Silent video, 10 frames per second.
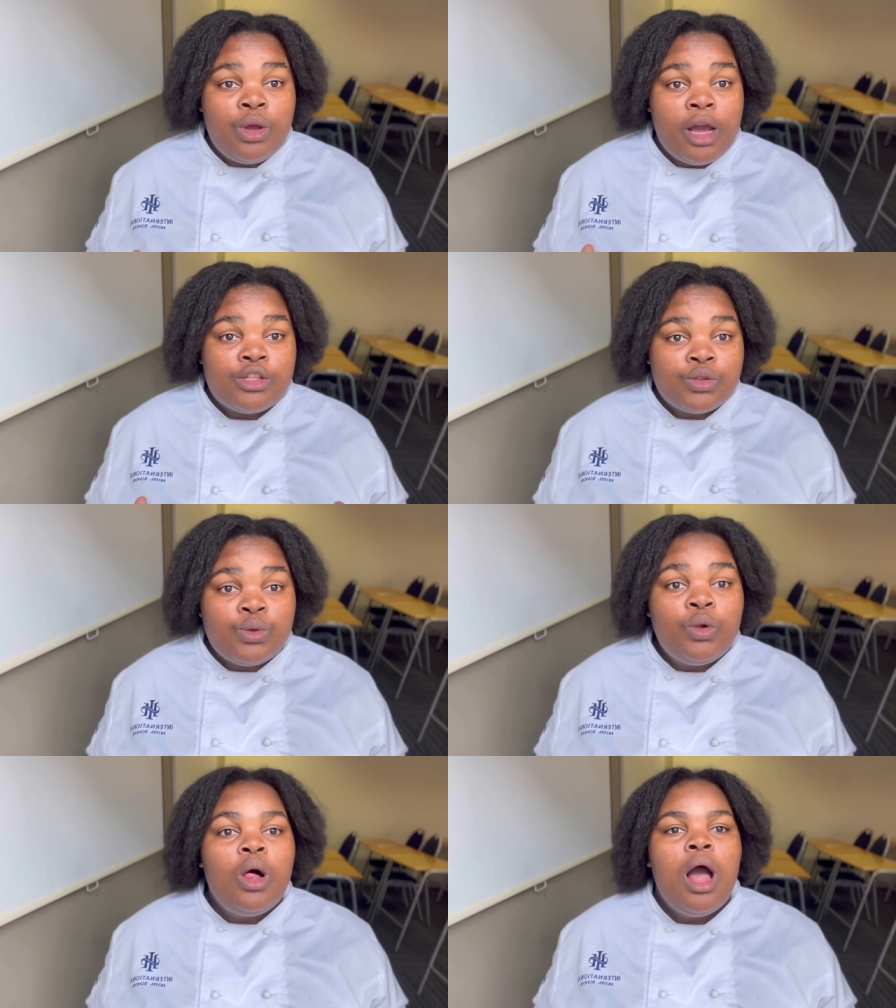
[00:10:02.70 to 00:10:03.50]
are at
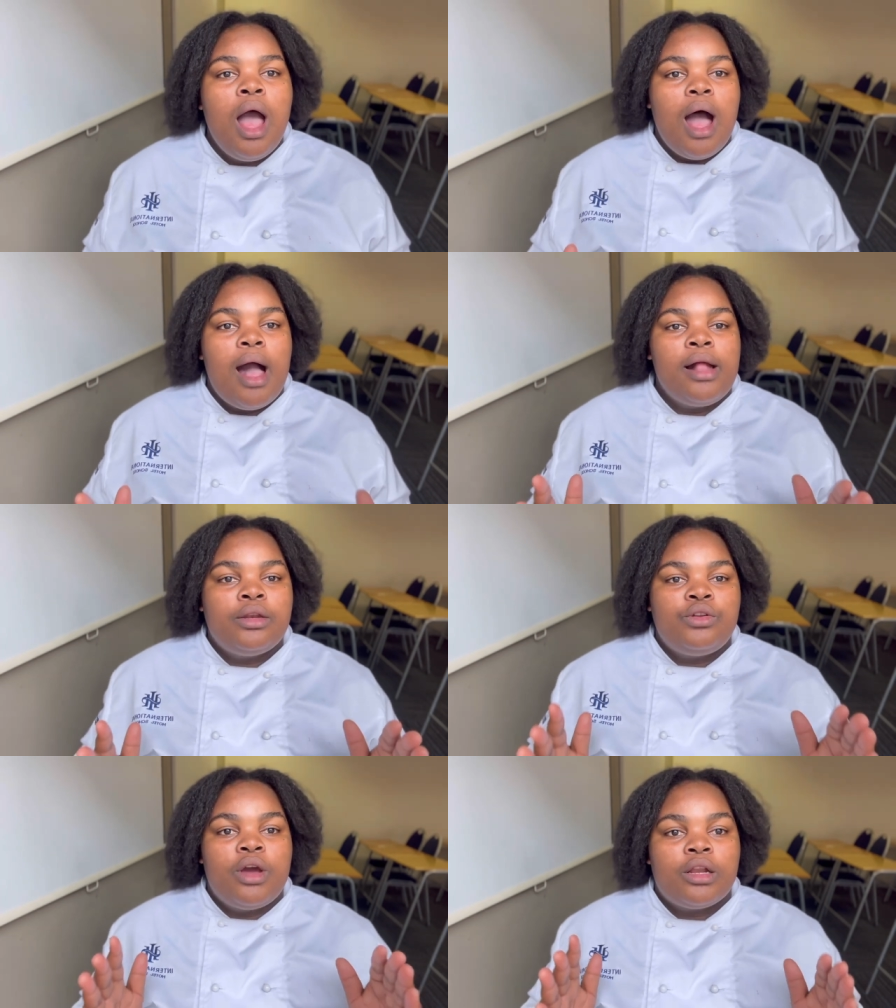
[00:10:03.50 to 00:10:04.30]
school
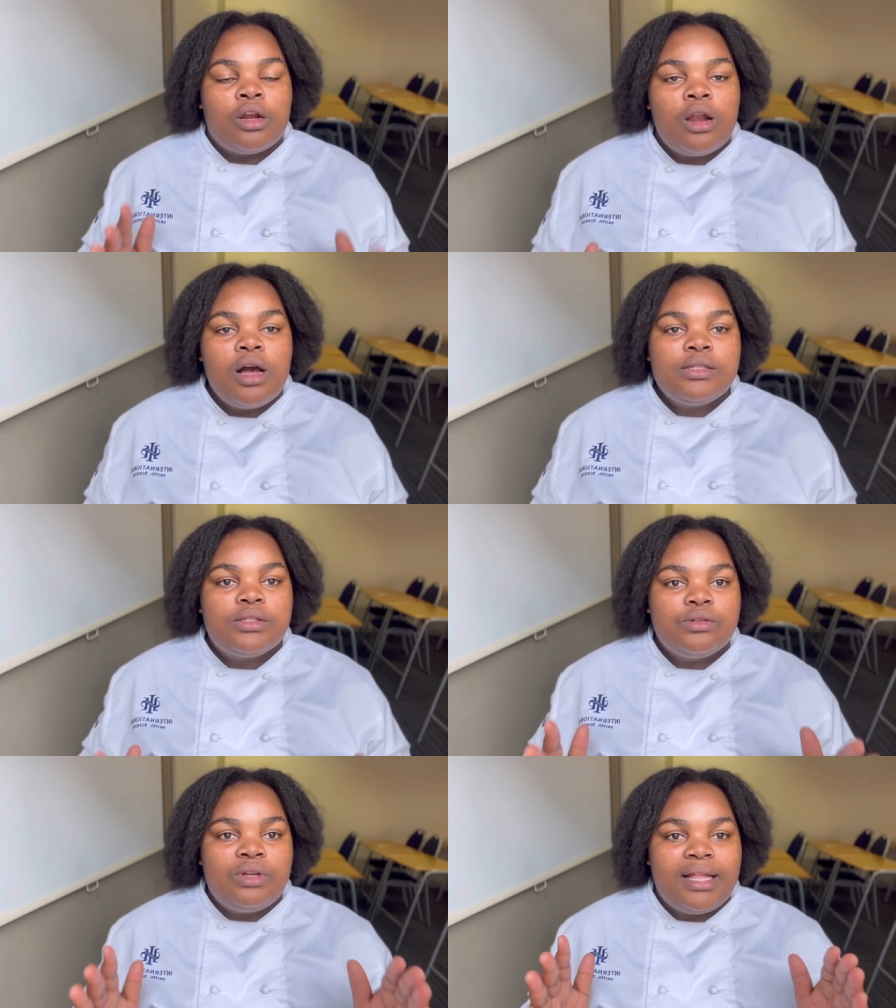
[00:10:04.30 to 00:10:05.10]
and you are at
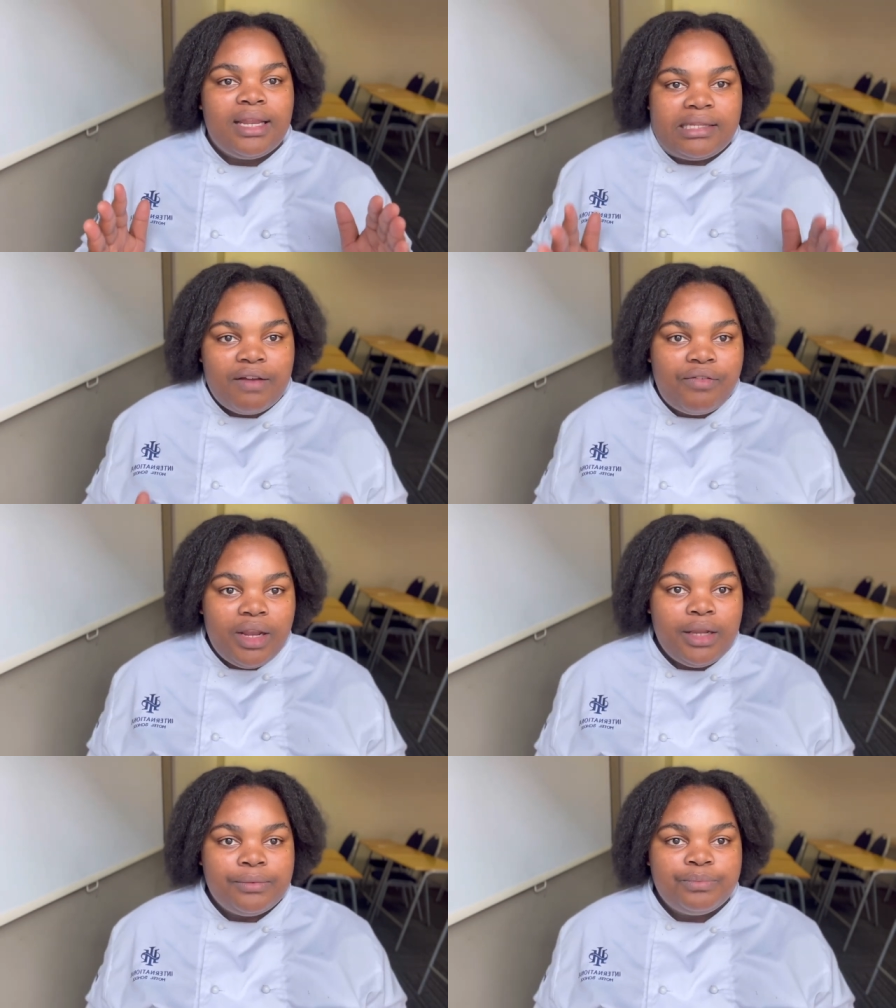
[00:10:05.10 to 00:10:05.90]
class, We are at
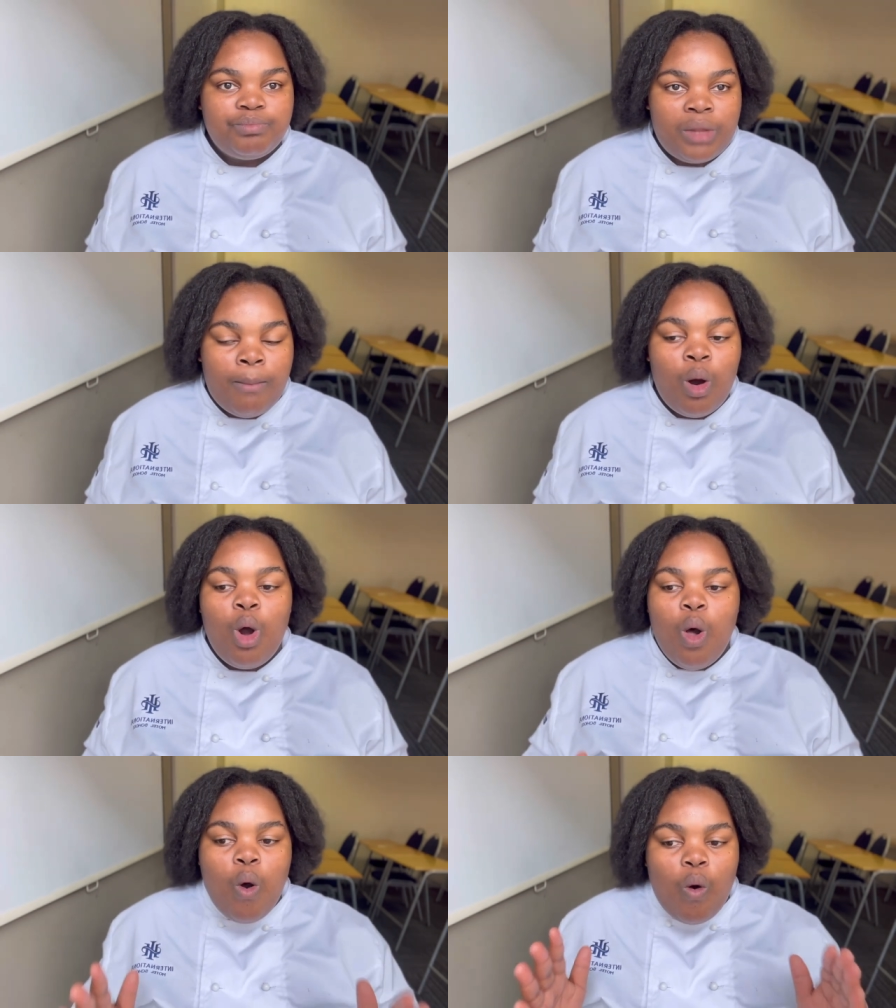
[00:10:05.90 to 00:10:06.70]
feeling. Yeah,
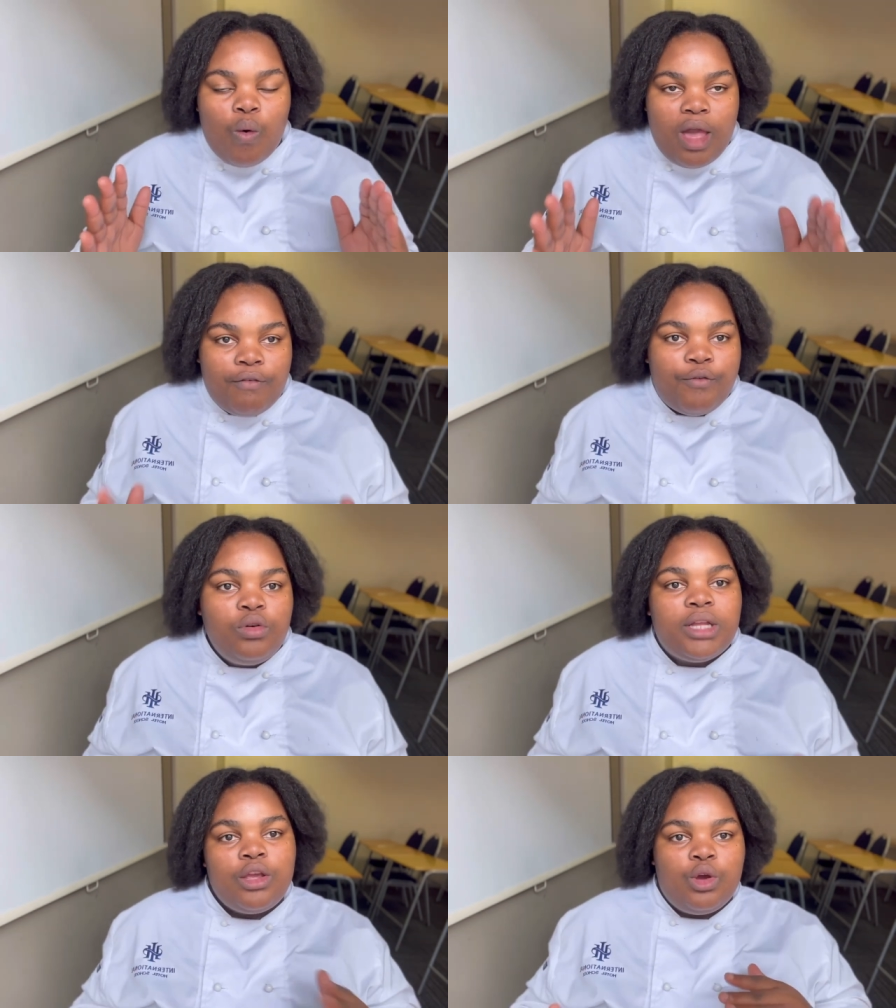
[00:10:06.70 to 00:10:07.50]
we are
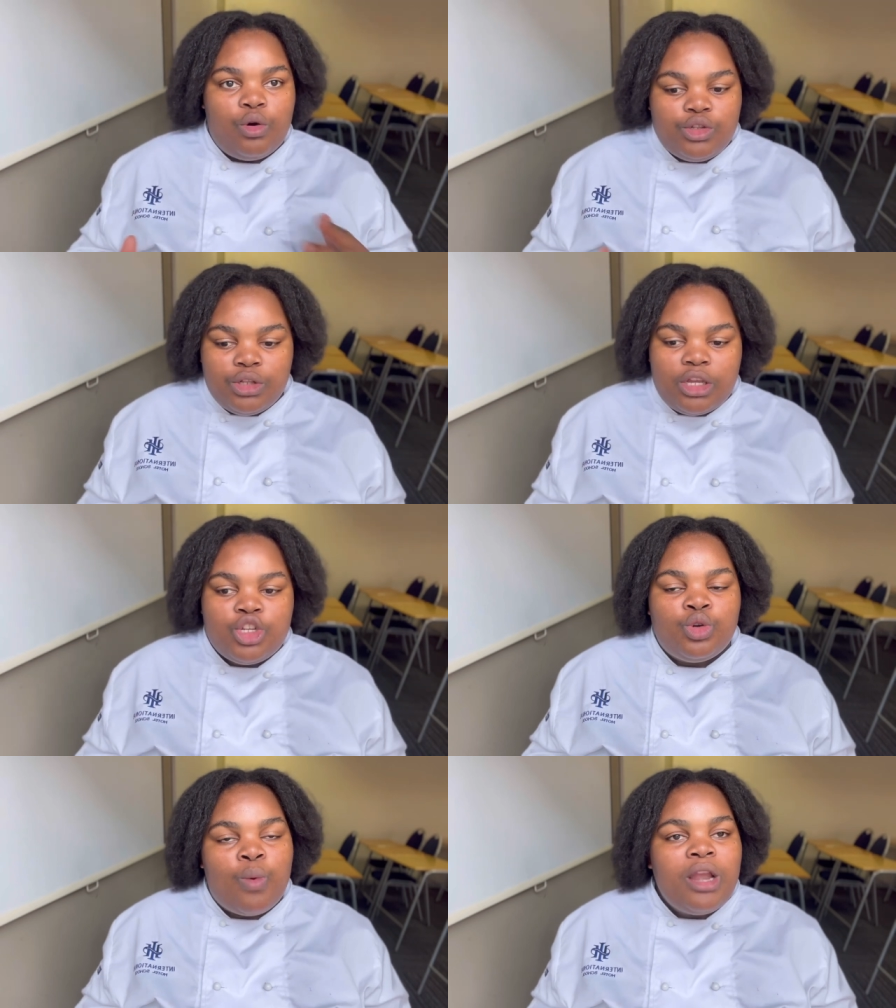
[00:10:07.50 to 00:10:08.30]
phone down, you go to the
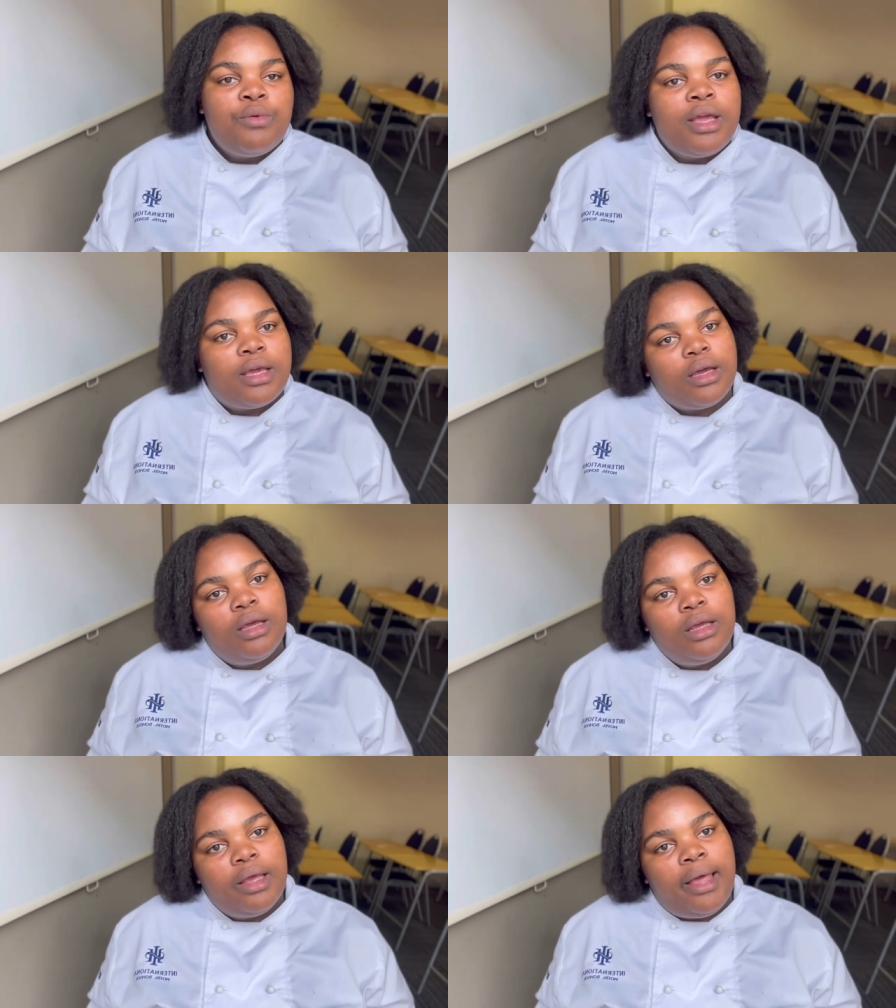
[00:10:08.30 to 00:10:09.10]
kitchen. One week
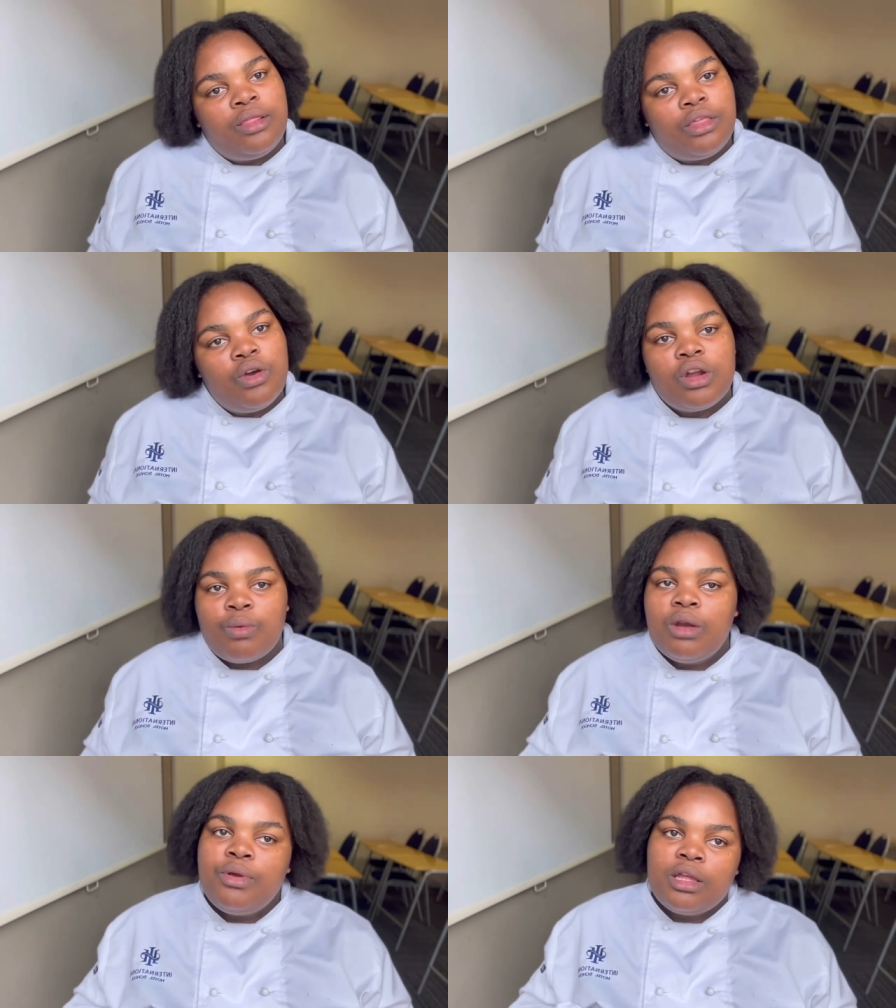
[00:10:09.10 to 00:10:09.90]
in theory,
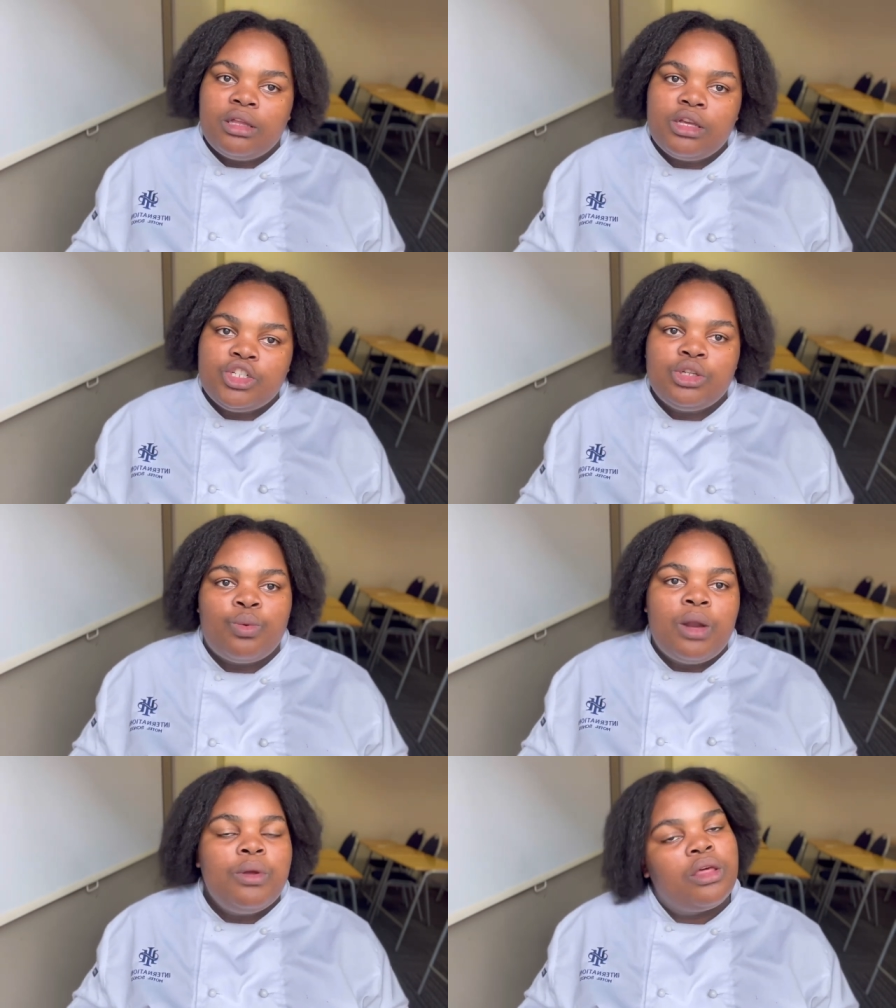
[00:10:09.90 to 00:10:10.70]
one week in kitchen,
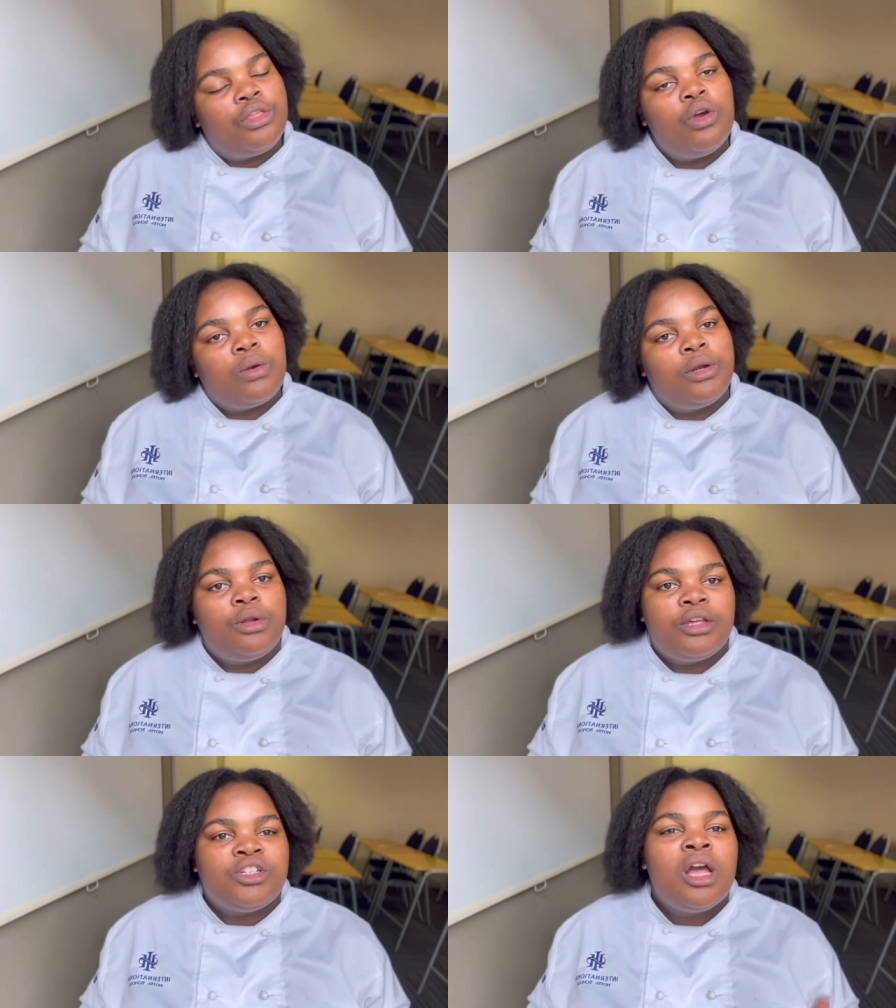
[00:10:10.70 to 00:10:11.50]
one week in theory, one
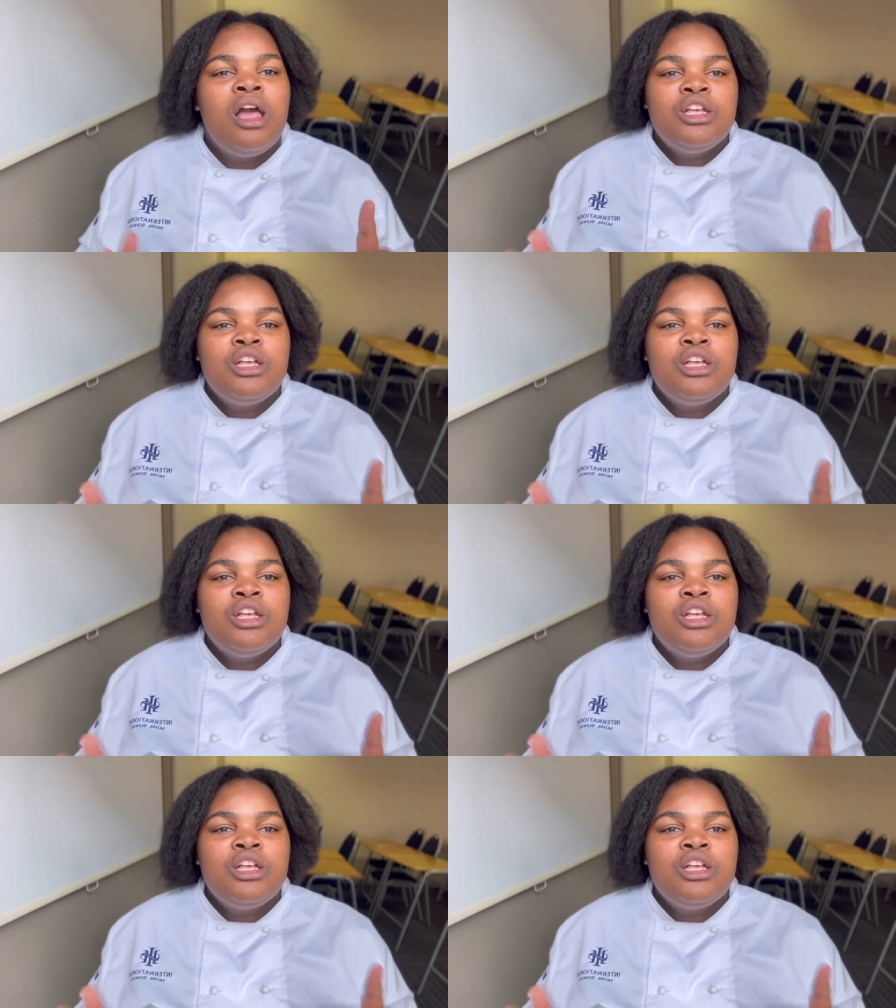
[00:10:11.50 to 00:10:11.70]
week in kitchen.